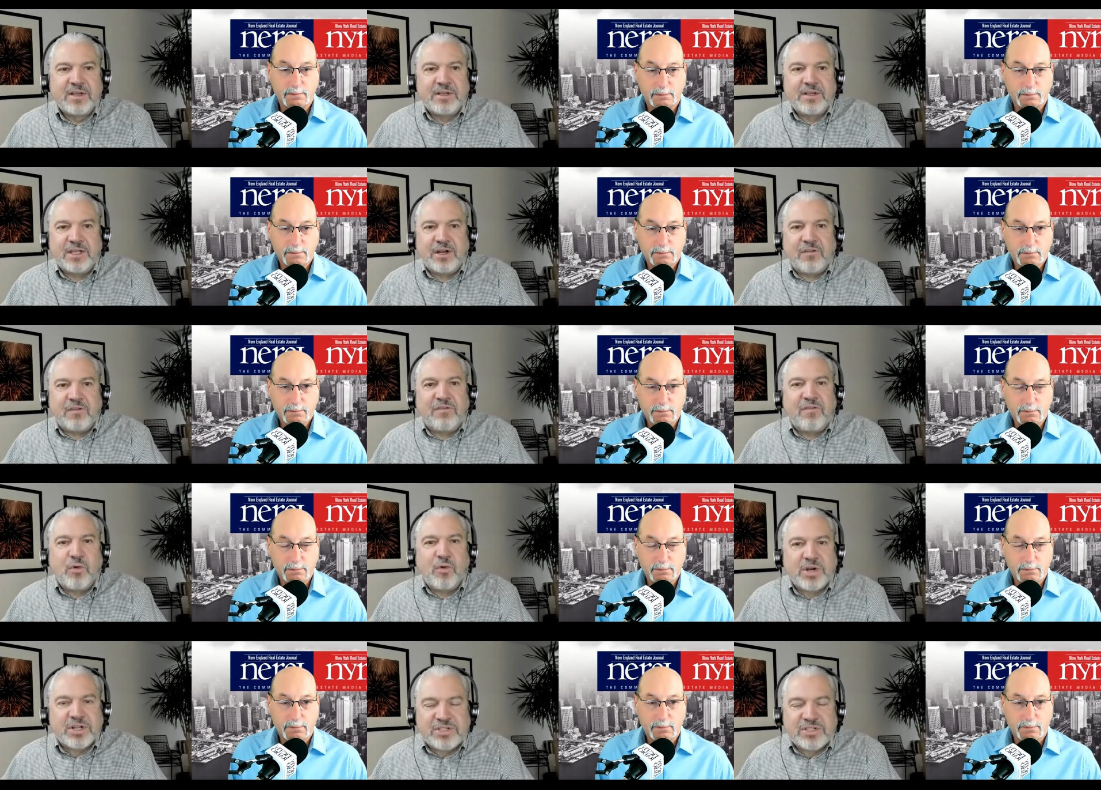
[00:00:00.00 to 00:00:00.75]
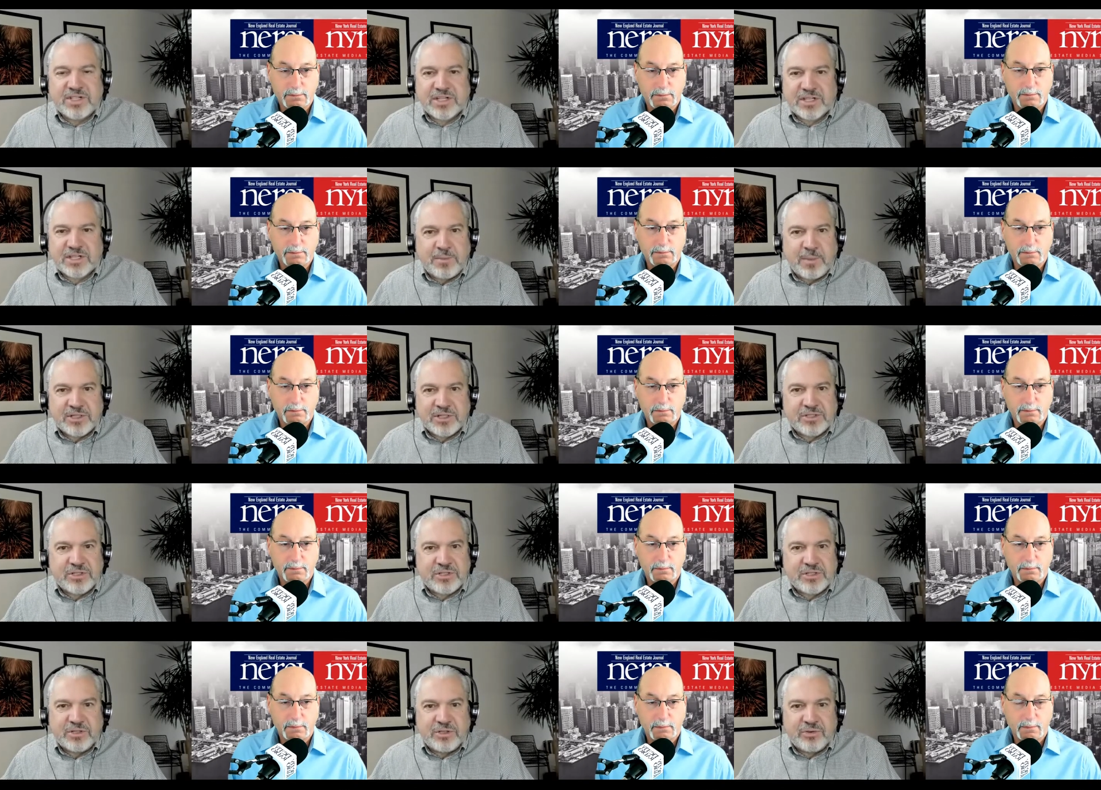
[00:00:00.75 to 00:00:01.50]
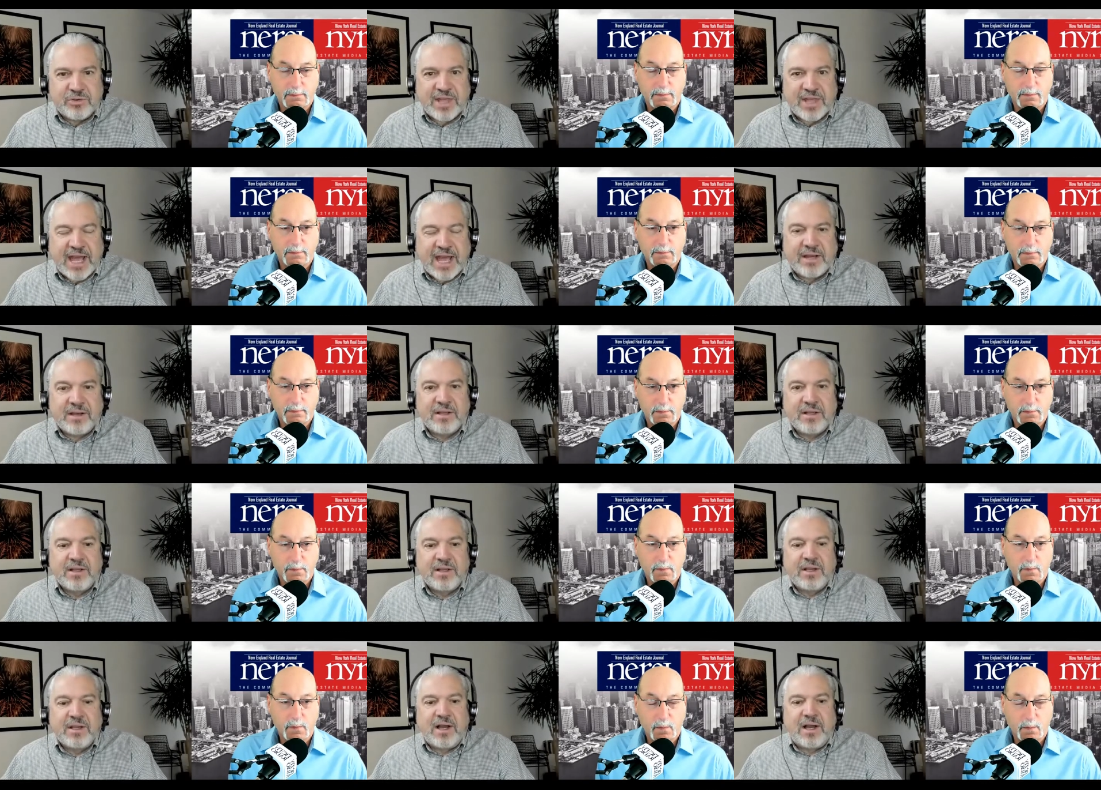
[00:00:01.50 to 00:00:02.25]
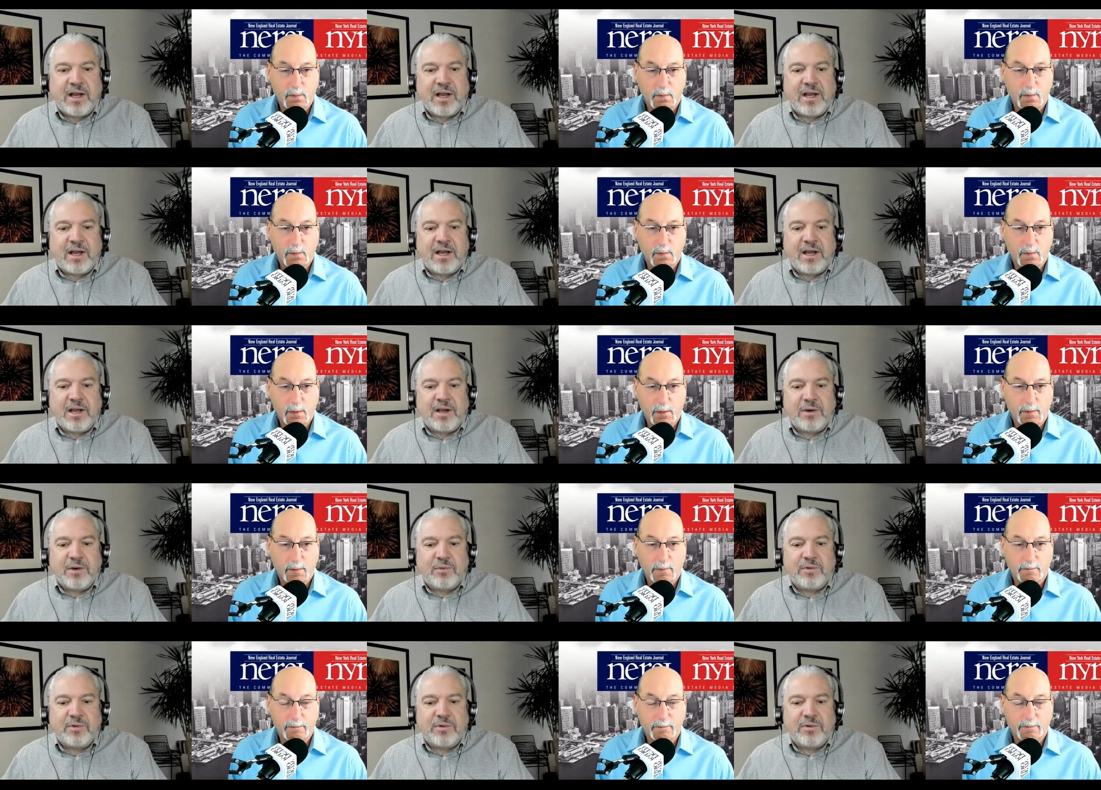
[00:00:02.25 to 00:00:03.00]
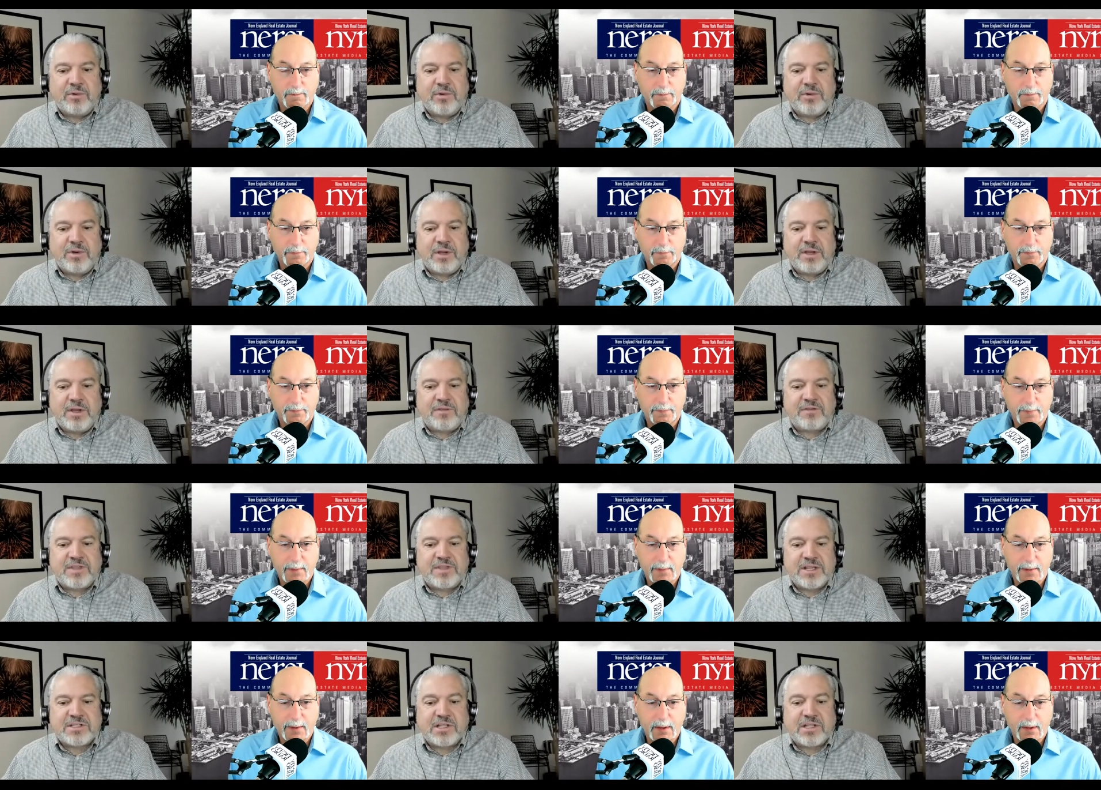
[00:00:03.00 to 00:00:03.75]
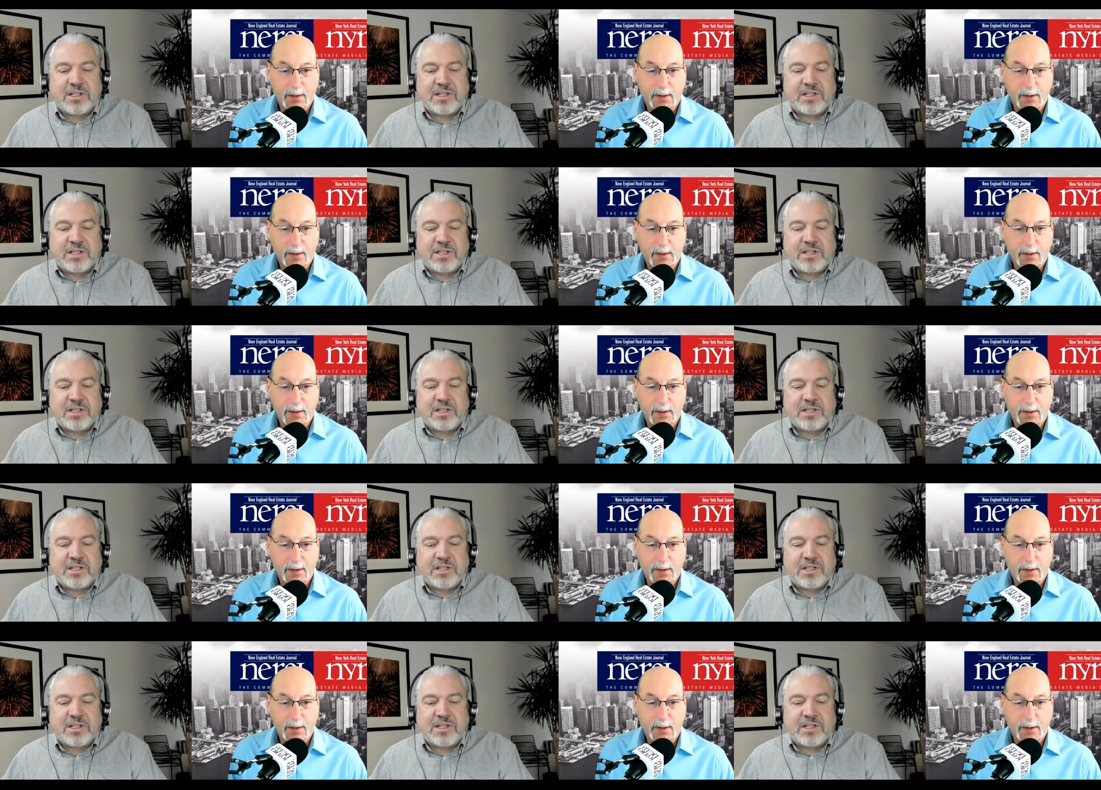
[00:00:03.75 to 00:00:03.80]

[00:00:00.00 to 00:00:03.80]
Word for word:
Speaker 1: you know, four to six months to do that. Uh, if there's a